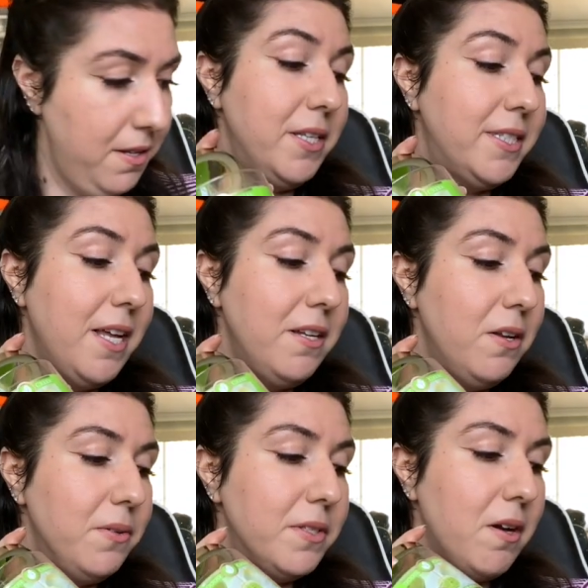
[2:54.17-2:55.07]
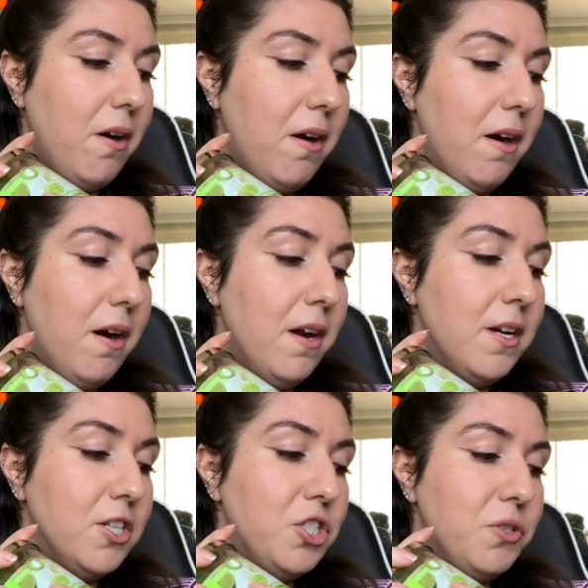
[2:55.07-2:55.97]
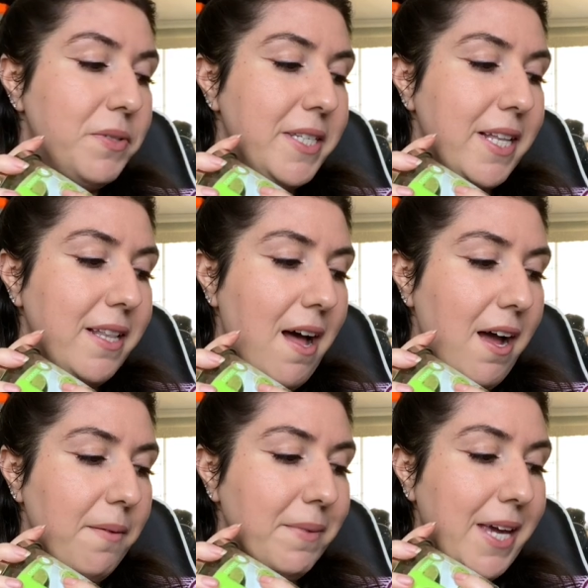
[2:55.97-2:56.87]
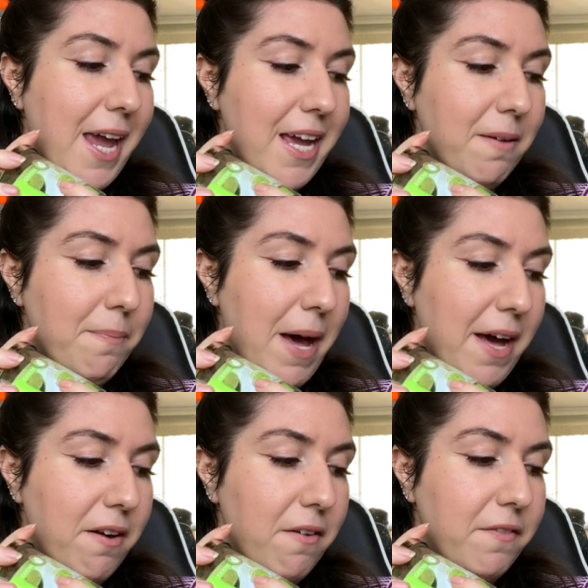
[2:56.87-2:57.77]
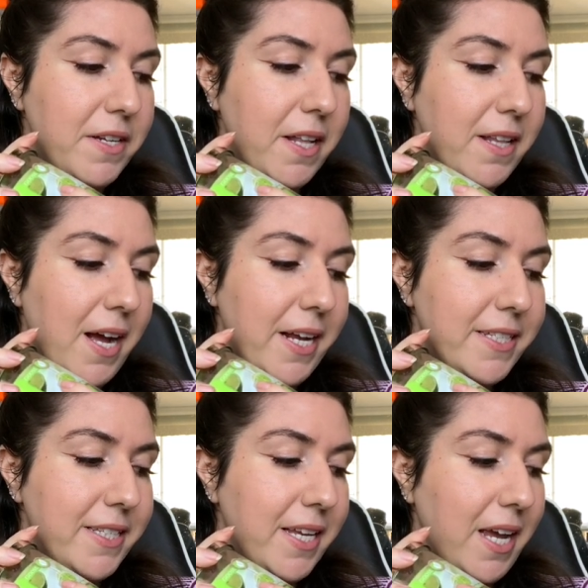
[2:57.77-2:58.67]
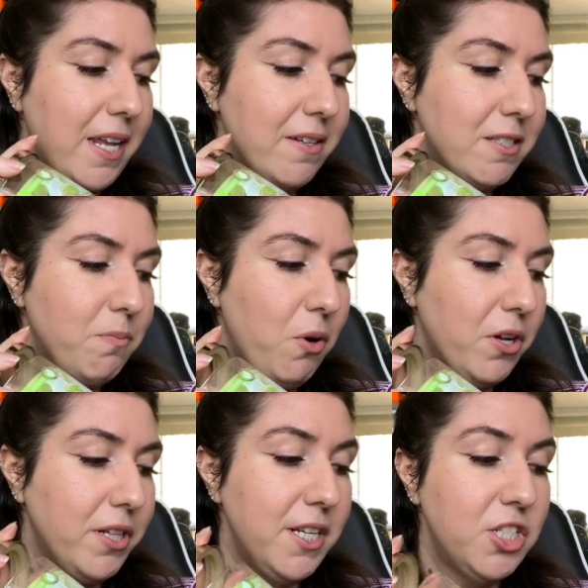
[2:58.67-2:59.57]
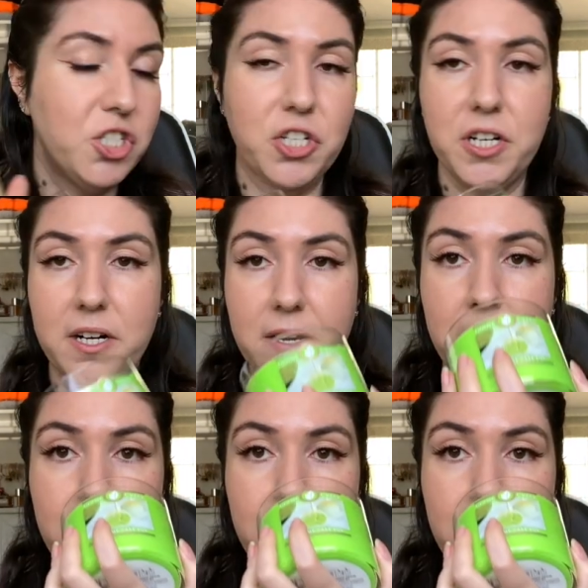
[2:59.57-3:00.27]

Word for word: The scent notes are juicy lime, cake batter, vanilla icing, and a sparkling sugar.